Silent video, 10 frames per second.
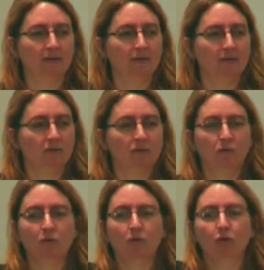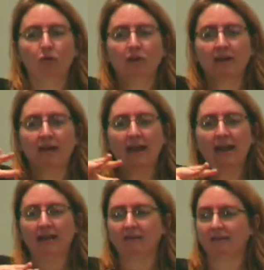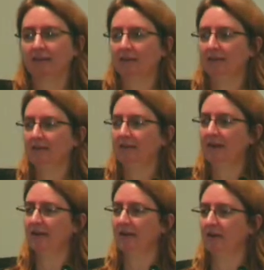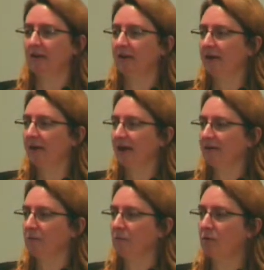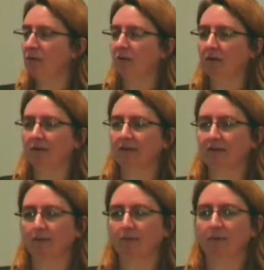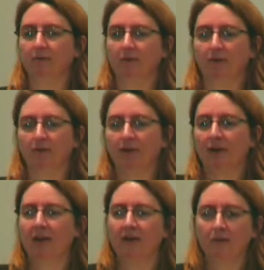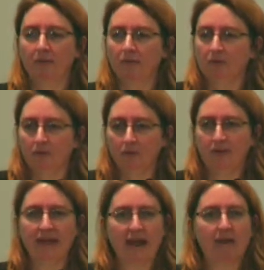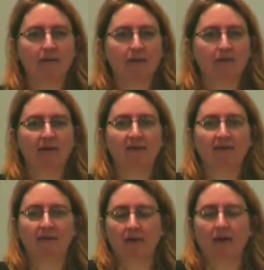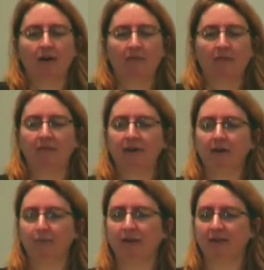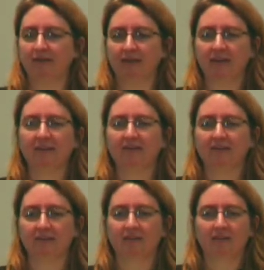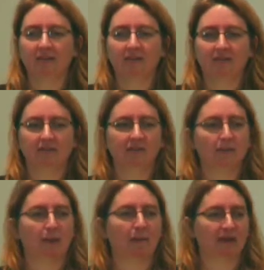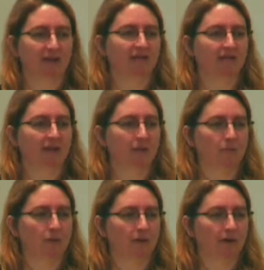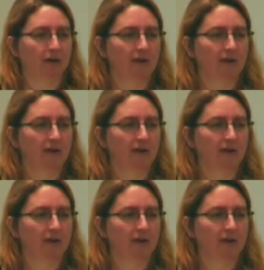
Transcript: So looking at data as a more holistic result, the outcome of a funded project isn't just a publication anymore.